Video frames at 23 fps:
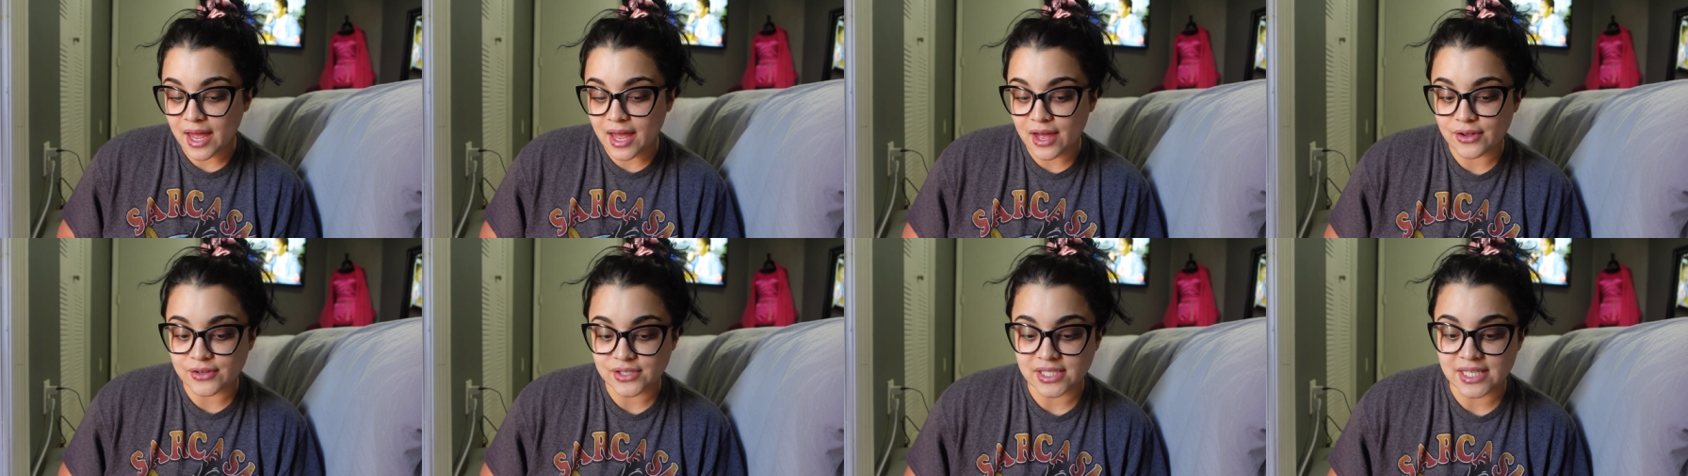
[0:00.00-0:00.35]

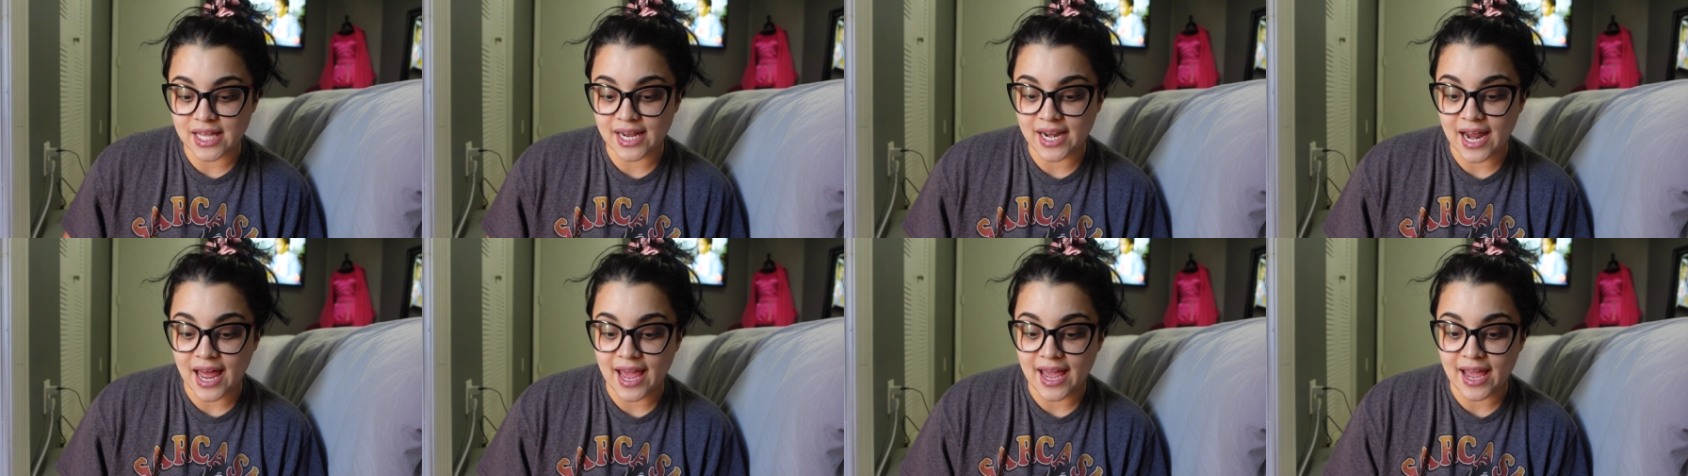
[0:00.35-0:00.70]
house
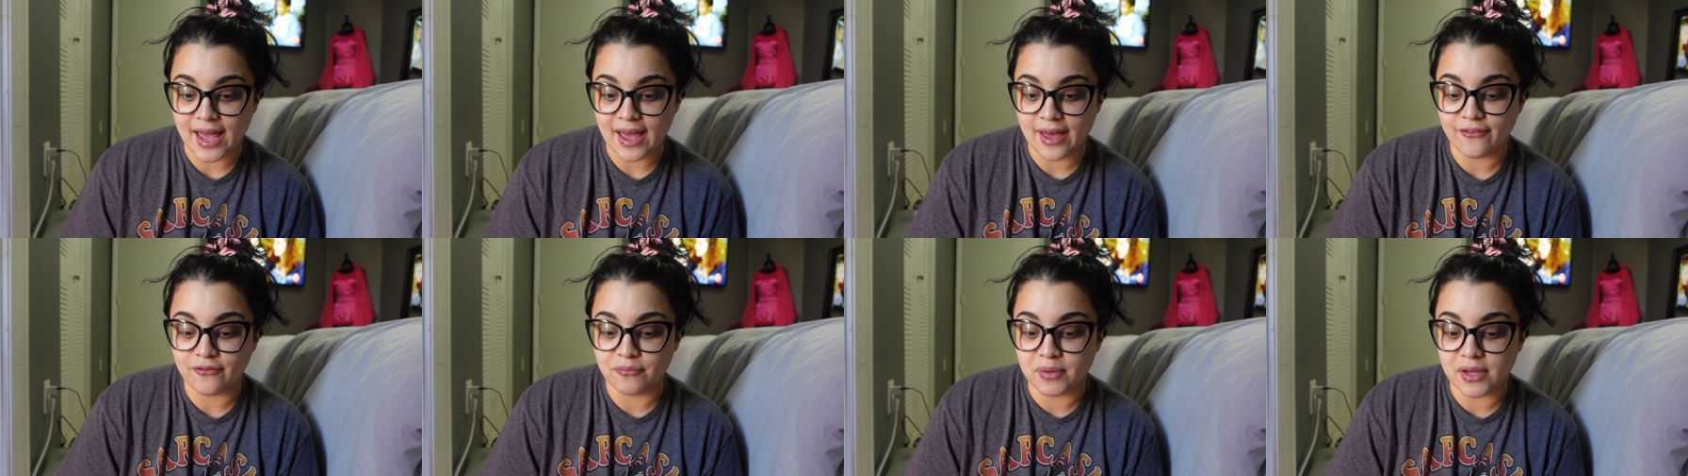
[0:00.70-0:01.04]
that I
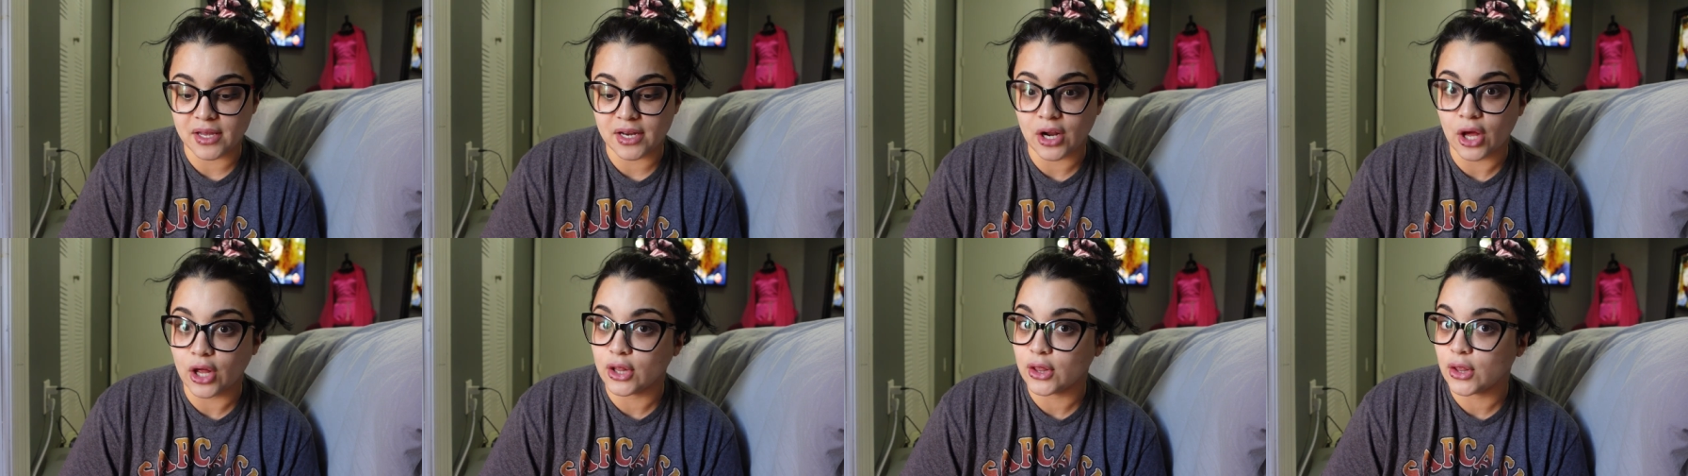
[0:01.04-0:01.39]
have
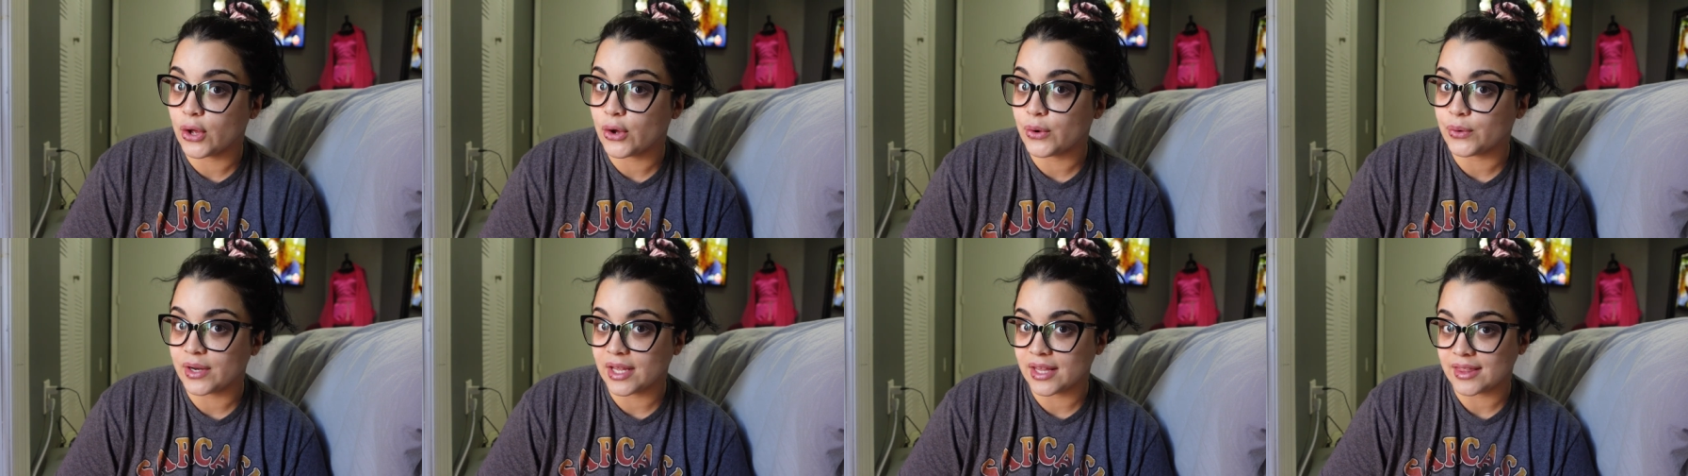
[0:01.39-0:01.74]
been
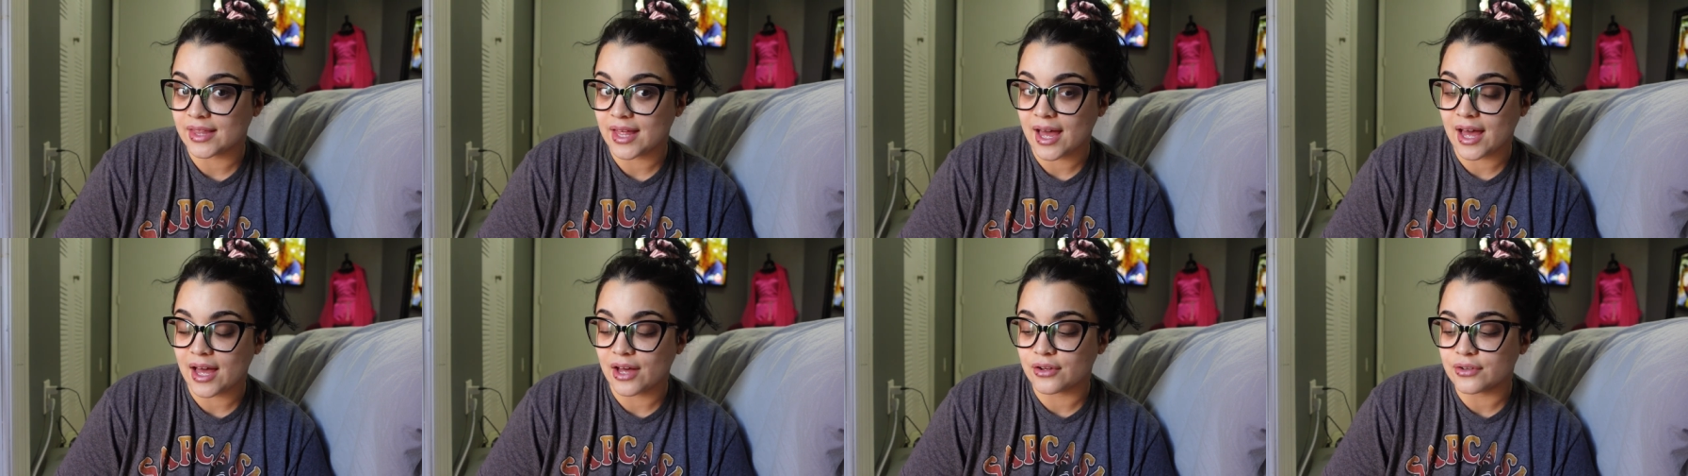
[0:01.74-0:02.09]
alone in
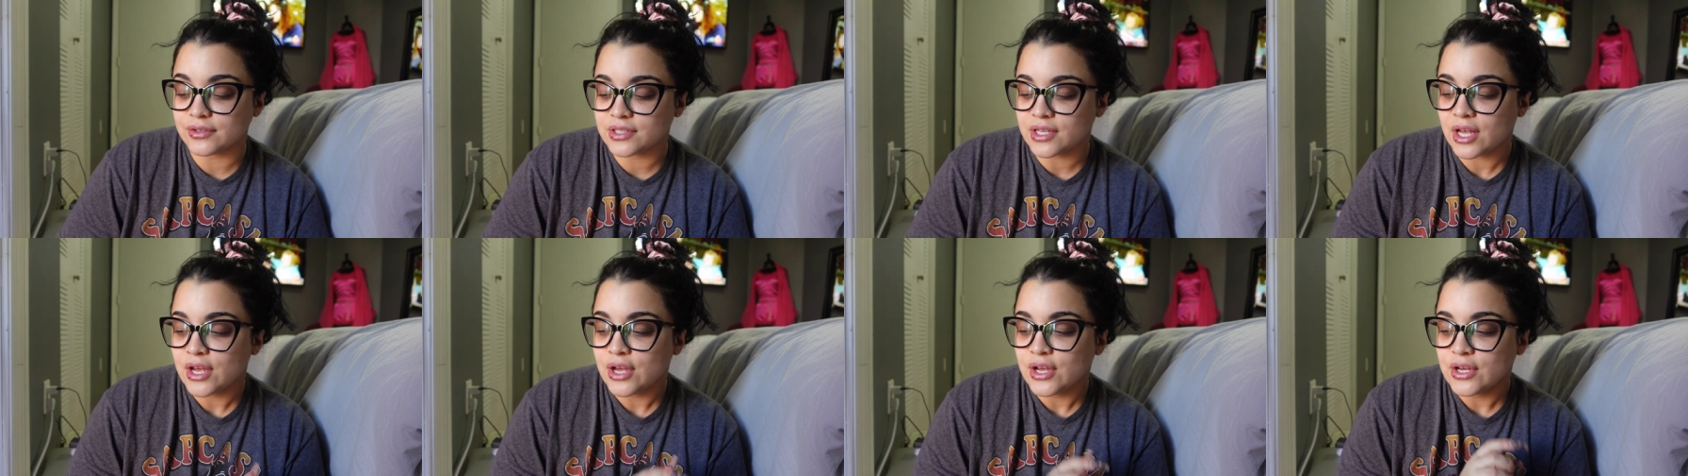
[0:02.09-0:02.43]
the
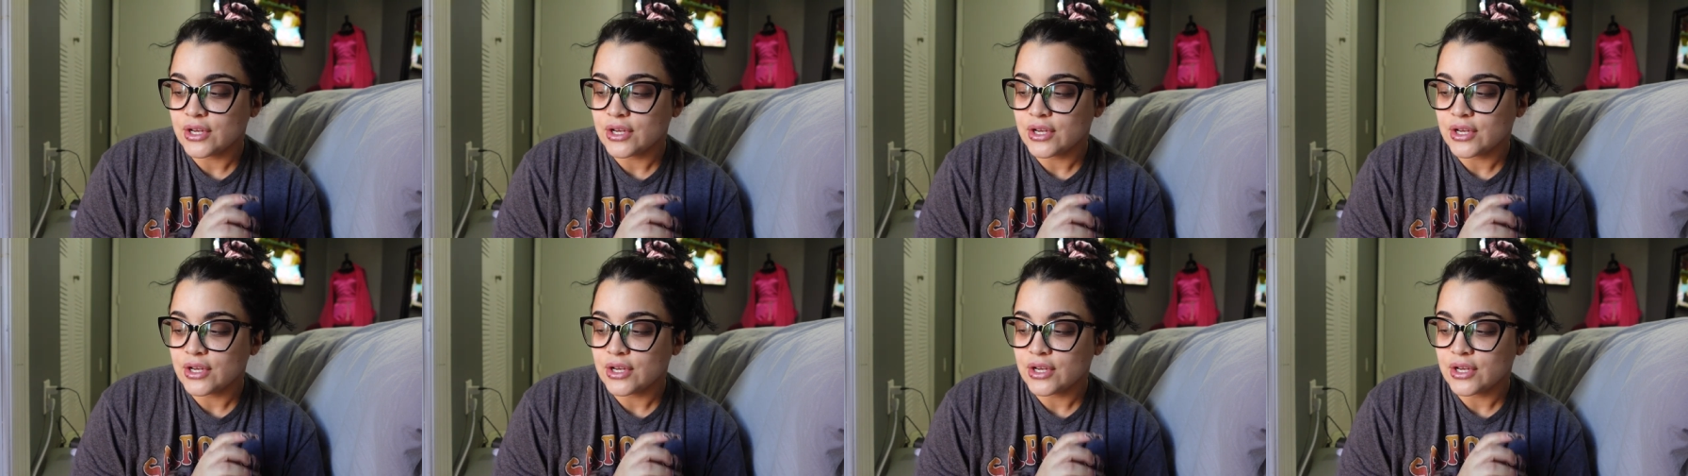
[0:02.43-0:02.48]
house.